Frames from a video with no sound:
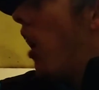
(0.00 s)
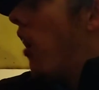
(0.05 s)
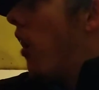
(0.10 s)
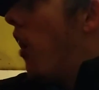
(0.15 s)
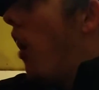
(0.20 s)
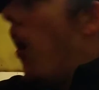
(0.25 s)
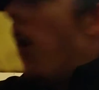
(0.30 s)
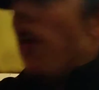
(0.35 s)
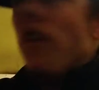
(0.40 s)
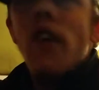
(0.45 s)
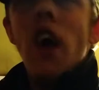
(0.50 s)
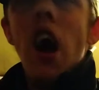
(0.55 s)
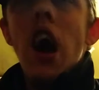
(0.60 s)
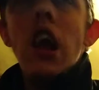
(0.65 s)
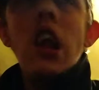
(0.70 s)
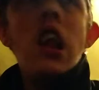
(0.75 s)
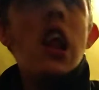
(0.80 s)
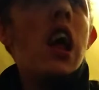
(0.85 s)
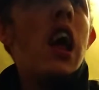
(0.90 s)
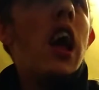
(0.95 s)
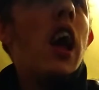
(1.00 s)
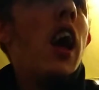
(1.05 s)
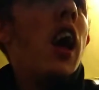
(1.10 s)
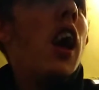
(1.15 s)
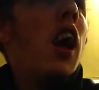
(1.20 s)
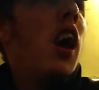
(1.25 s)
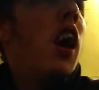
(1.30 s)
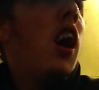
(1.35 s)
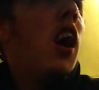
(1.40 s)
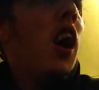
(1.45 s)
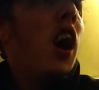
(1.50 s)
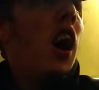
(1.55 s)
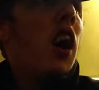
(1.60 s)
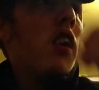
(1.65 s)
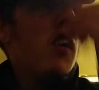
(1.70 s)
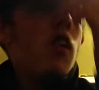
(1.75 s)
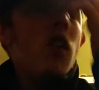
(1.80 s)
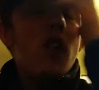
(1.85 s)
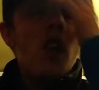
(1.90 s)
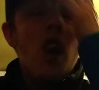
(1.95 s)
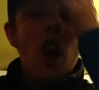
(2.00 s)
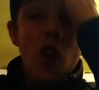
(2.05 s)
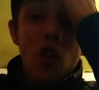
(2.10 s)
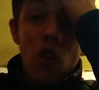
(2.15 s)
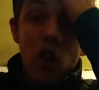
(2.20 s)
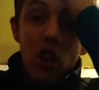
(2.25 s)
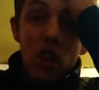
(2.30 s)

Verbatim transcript: I can't find it. I don't know.